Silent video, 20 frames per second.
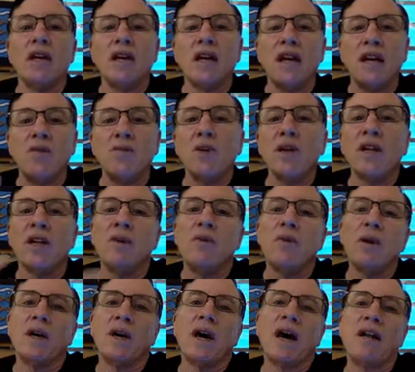And really
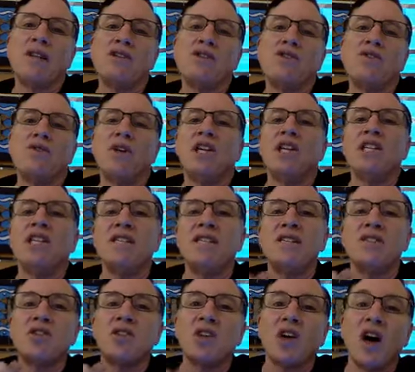what God is doing is
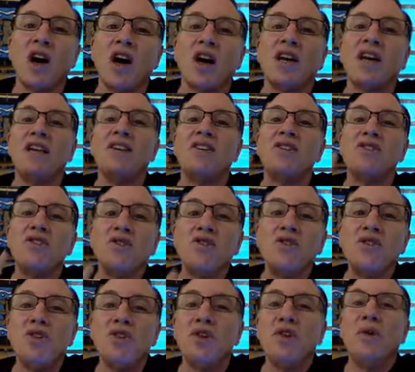He's talking to
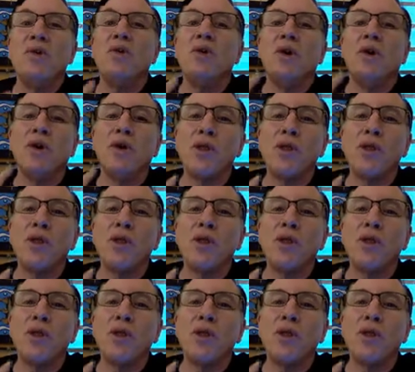you